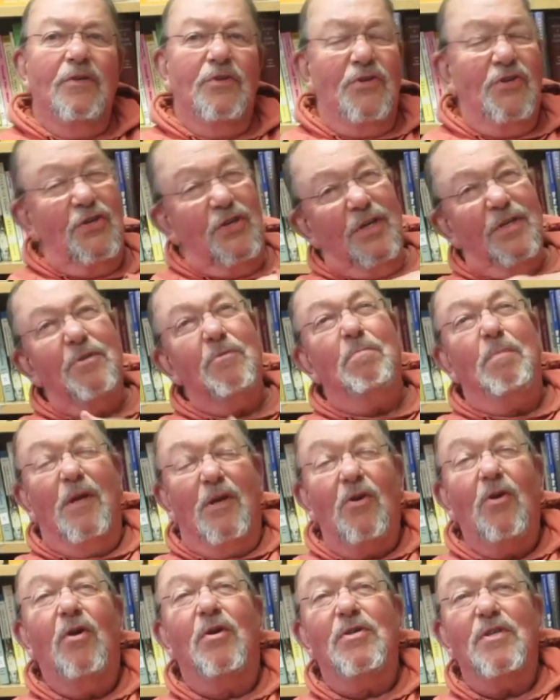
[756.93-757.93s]
just
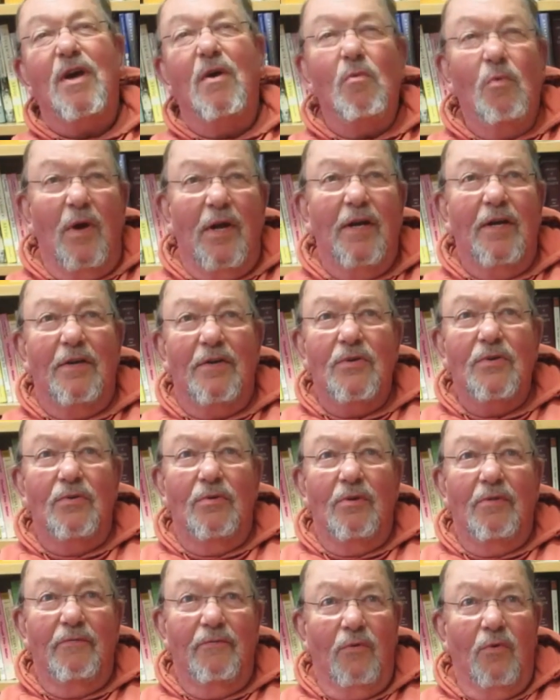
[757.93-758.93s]
because I wanted
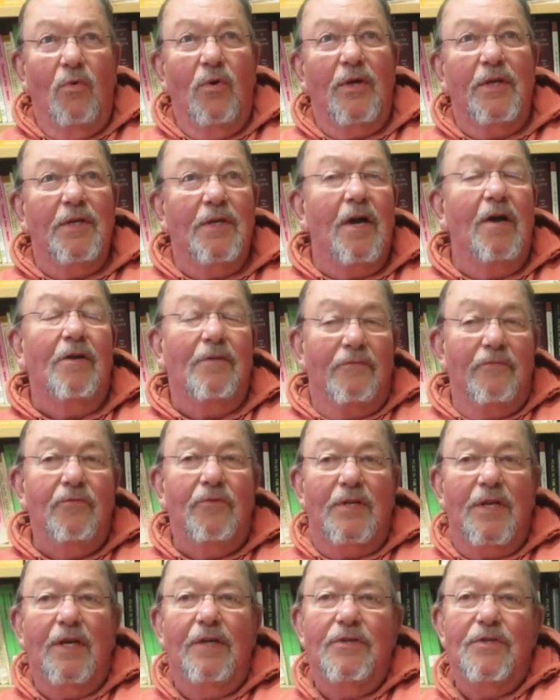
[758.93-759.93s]
to avoid
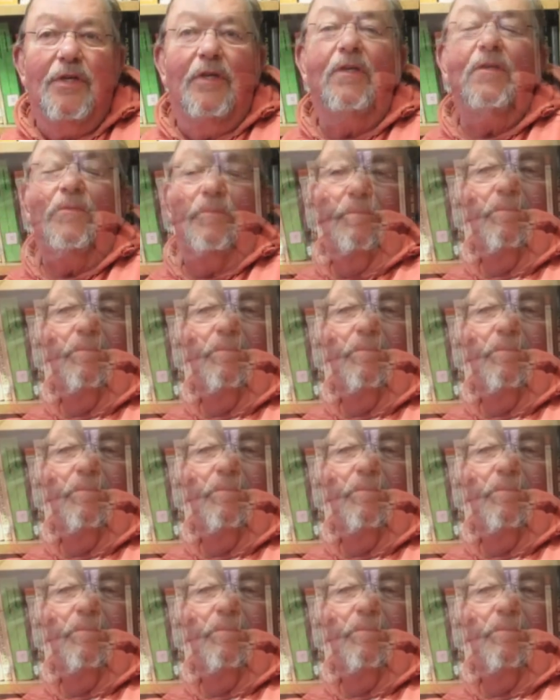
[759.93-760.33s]
confrontation.